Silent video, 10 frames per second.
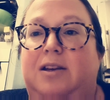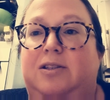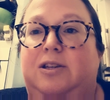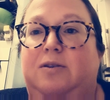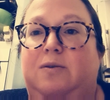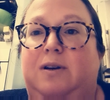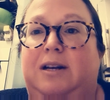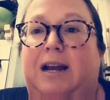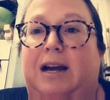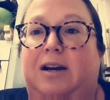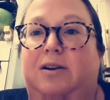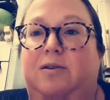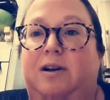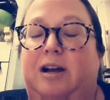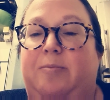So
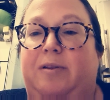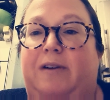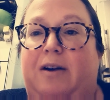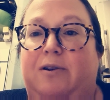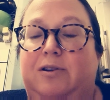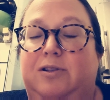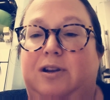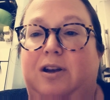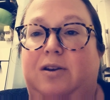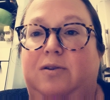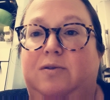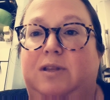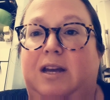now, a couple of hours ago,